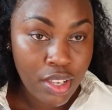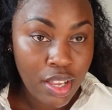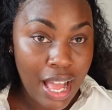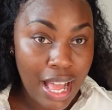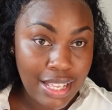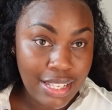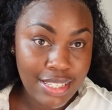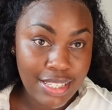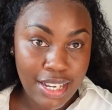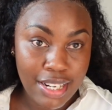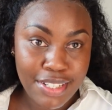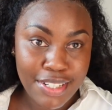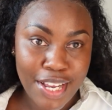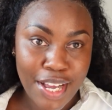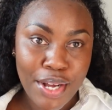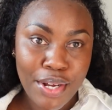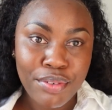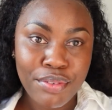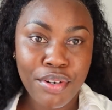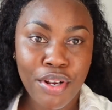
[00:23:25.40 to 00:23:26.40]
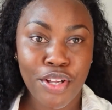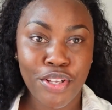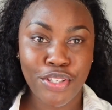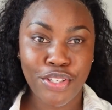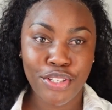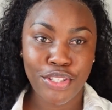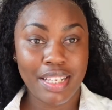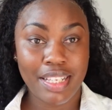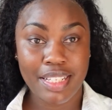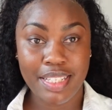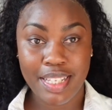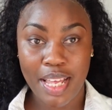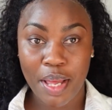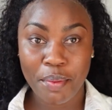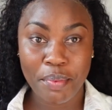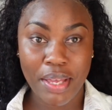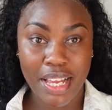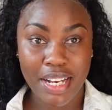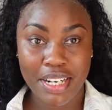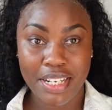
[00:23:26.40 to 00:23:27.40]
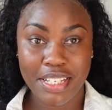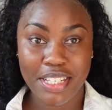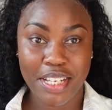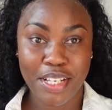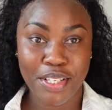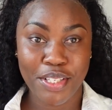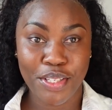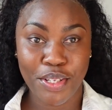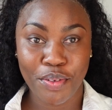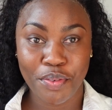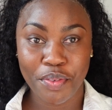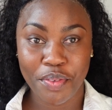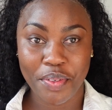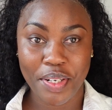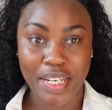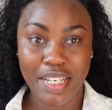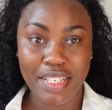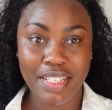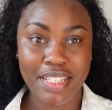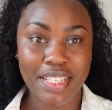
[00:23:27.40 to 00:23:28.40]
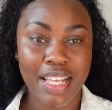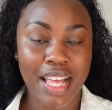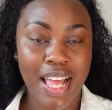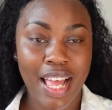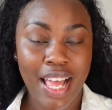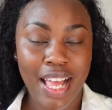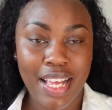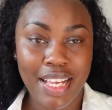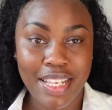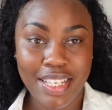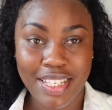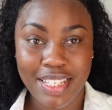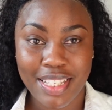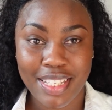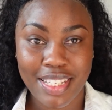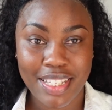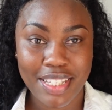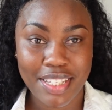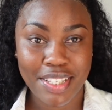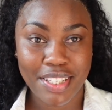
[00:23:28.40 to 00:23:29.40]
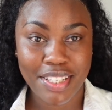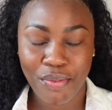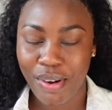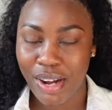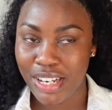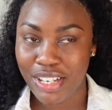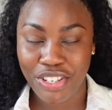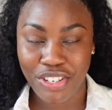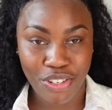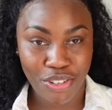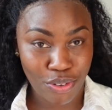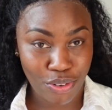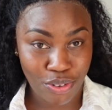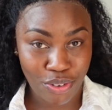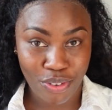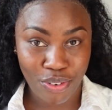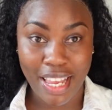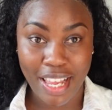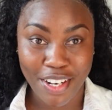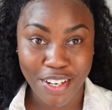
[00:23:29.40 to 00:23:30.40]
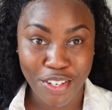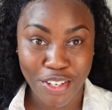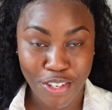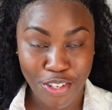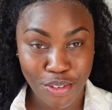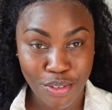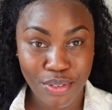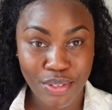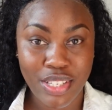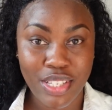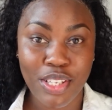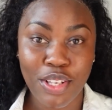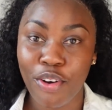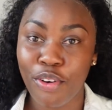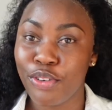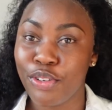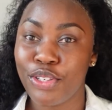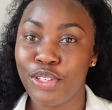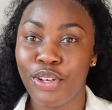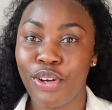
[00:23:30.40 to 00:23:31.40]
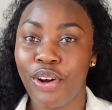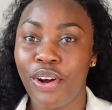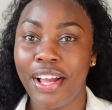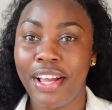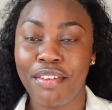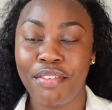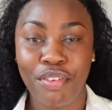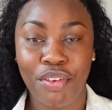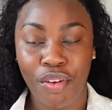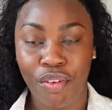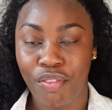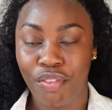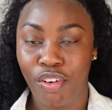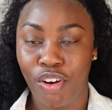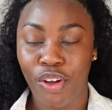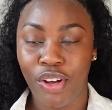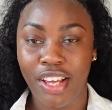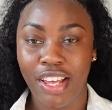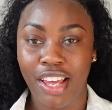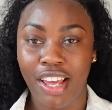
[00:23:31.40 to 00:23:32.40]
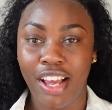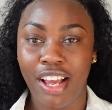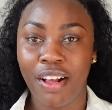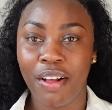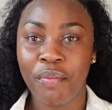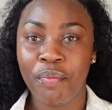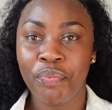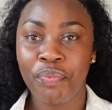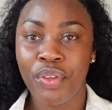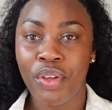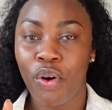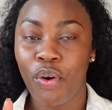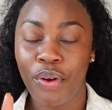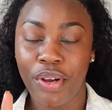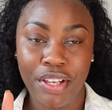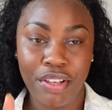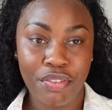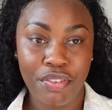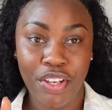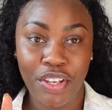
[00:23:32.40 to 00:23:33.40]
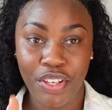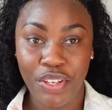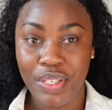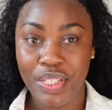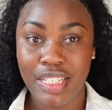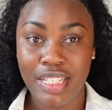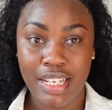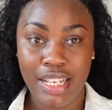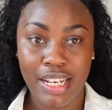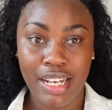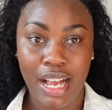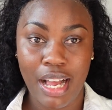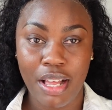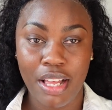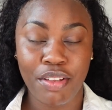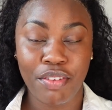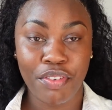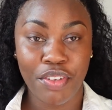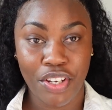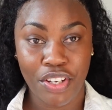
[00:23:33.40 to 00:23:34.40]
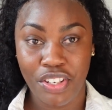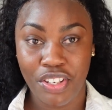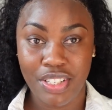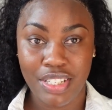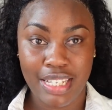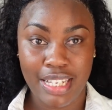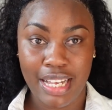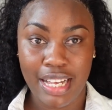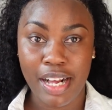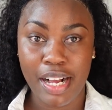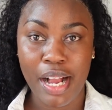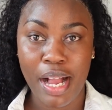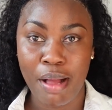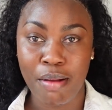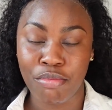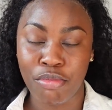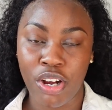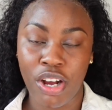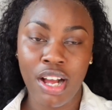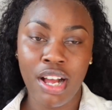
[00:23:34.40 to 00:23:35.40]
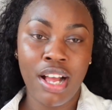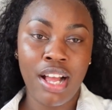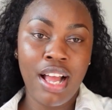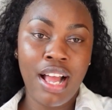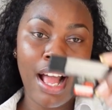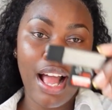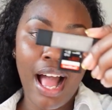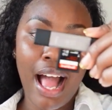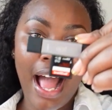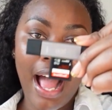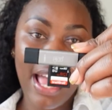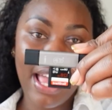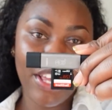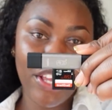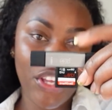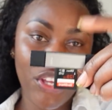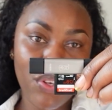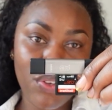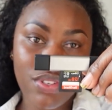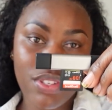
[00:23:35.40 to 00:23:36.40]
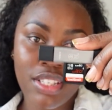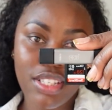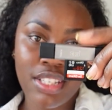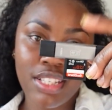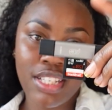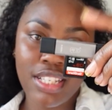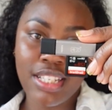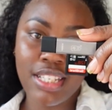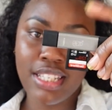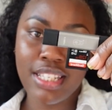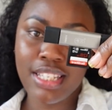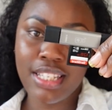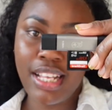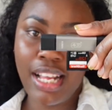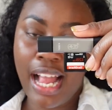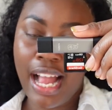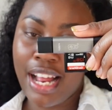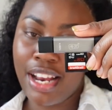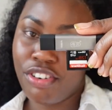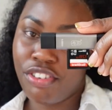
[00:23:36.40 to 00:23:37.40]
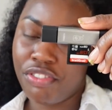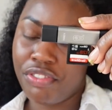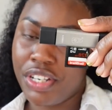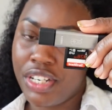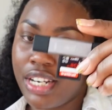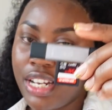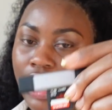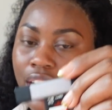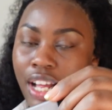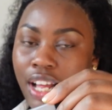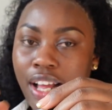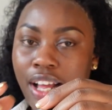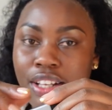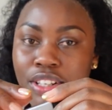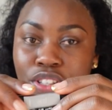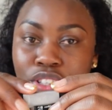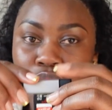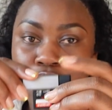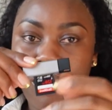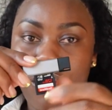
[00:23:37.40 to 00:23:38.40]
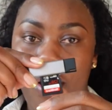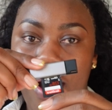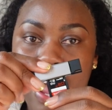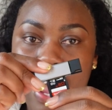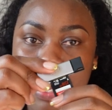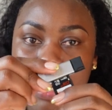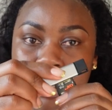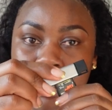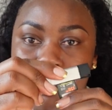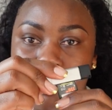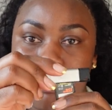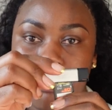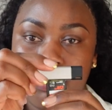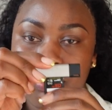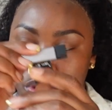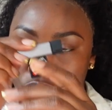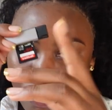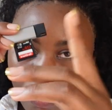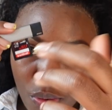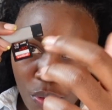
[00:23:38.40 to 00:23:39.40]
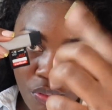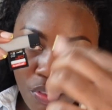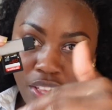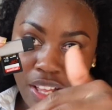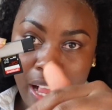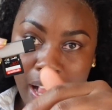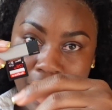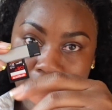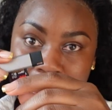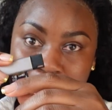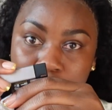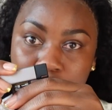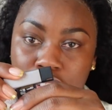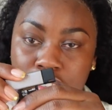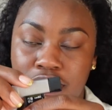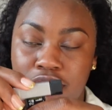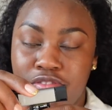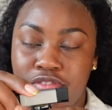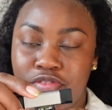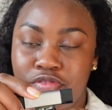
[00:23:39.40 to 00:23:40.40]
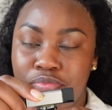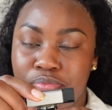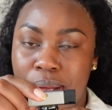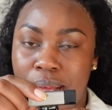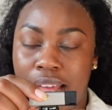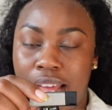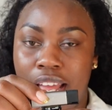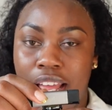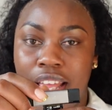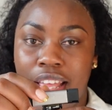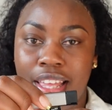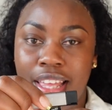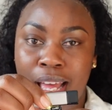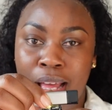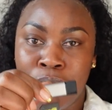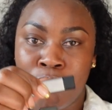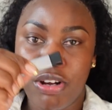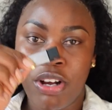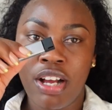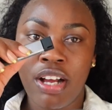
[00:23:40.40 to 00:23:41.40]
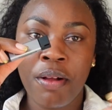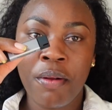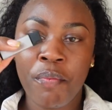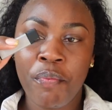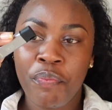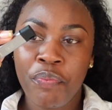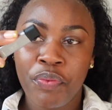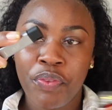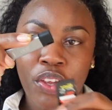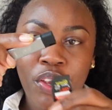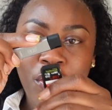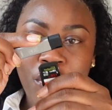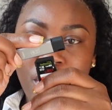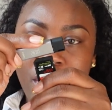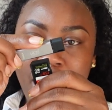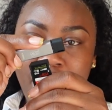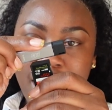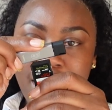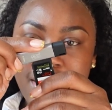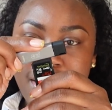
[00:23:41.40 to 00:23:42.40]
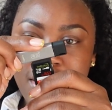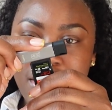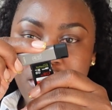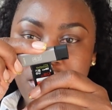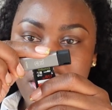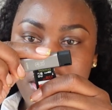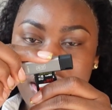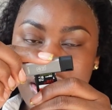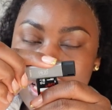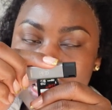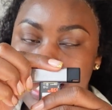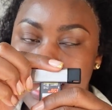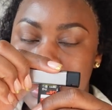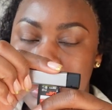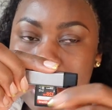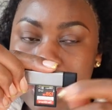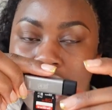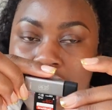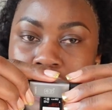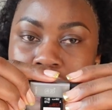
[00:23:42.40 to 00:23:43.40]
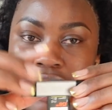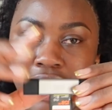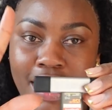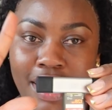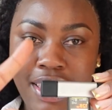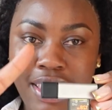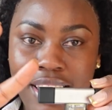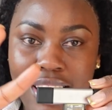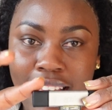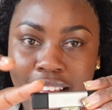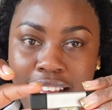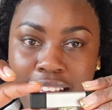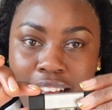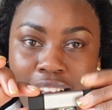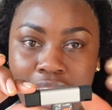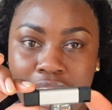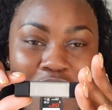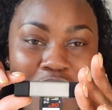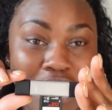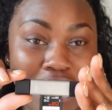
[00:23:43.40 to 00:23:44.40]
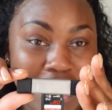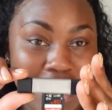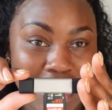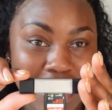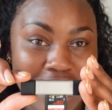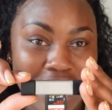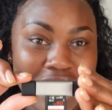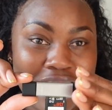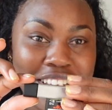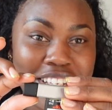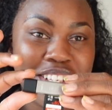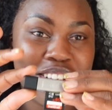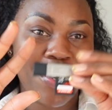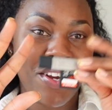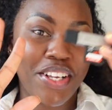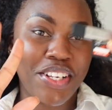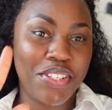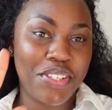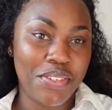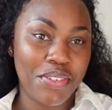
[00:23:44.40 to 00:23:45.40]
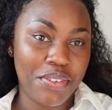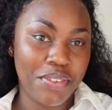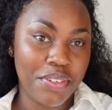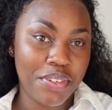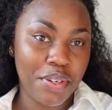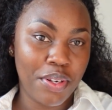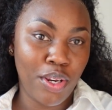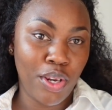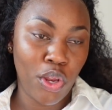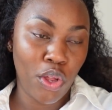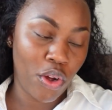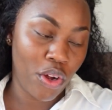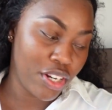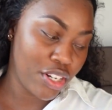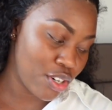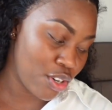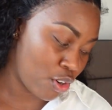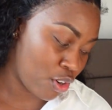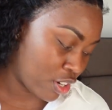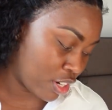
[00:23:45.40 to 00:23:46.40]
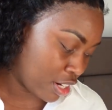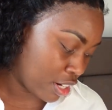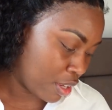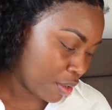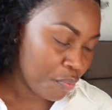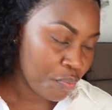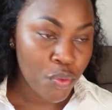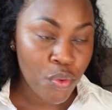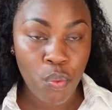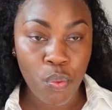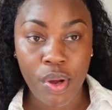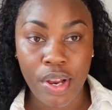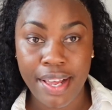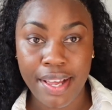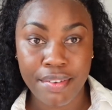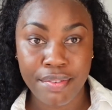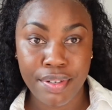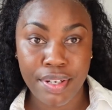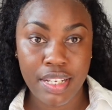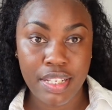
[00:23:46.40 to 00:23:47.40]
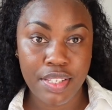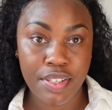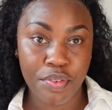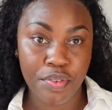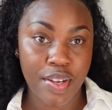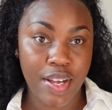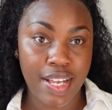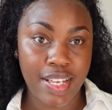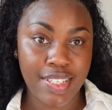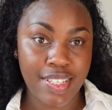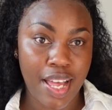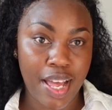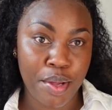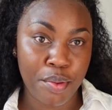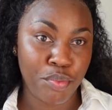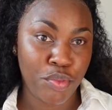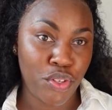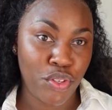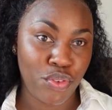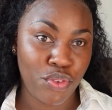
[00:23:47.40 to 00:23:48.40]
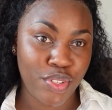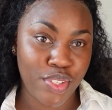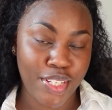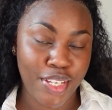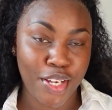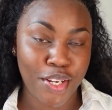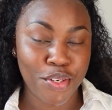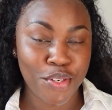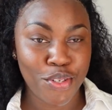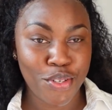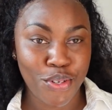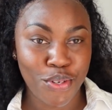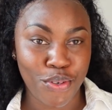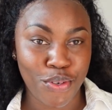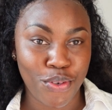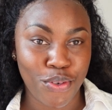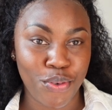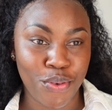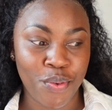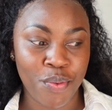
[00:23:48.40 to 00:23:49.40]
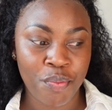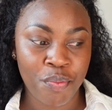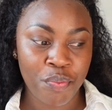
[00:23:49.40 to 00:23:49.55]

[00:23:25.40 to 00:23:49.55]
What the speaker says: I sat down. The same editing softwares is what you can use also if you're vlogging or if you're using a camera. I use this card reader, so I remove the card off my camera, connect it to this, and the content is going to load on whatever device I'm using to